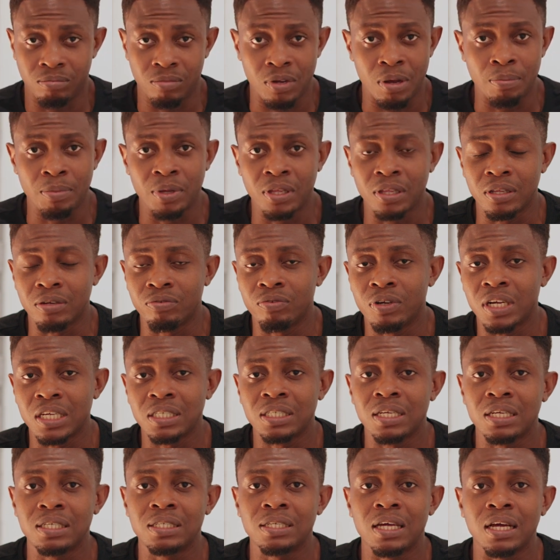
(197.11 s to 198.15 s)
I mean, the real
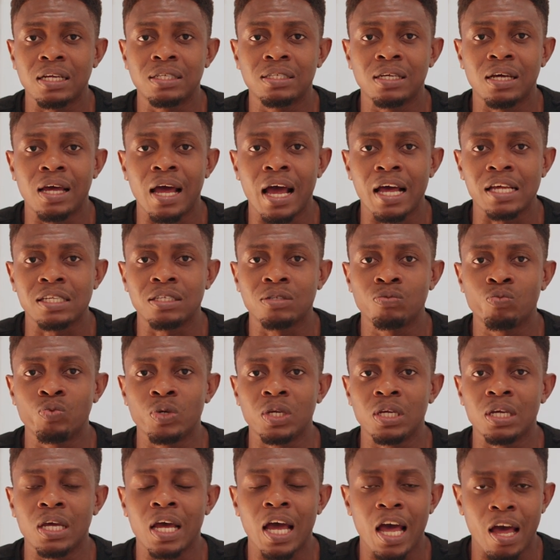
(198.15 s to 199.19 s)
estate sector as
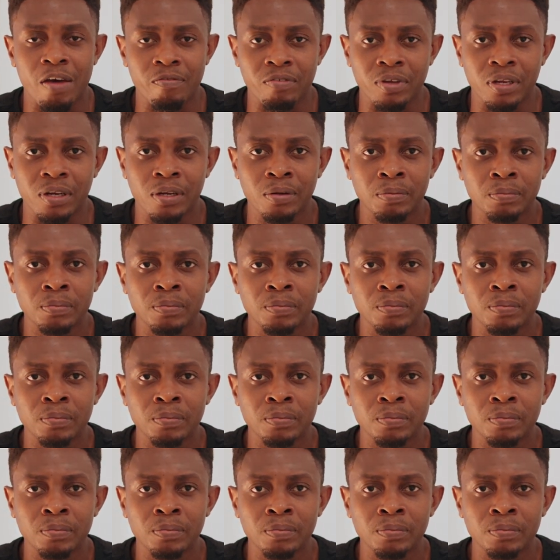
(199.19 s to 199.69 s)
we have it.